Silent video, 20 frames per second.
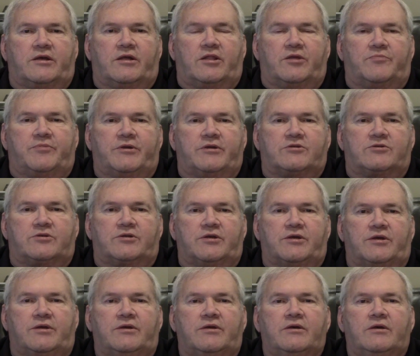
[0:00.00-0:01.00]

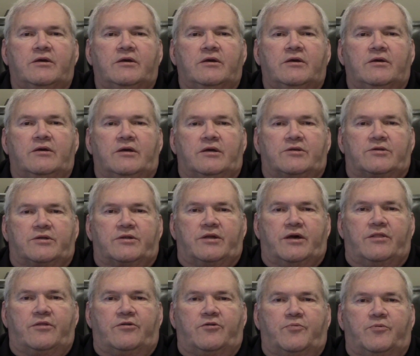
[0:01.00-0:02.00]
LEPC, is
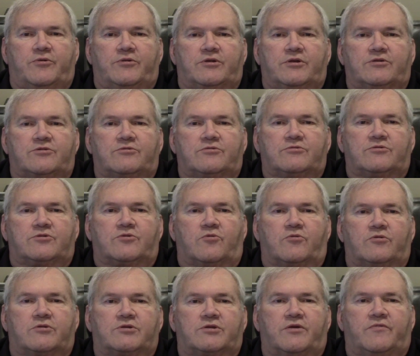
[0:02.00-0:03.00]
another potential
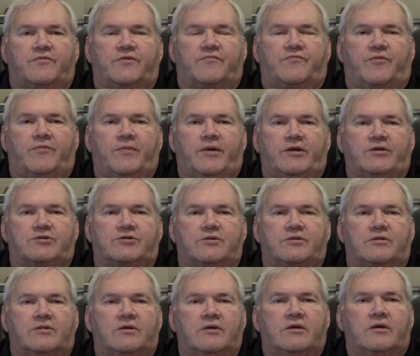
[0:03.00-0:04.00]
source of information.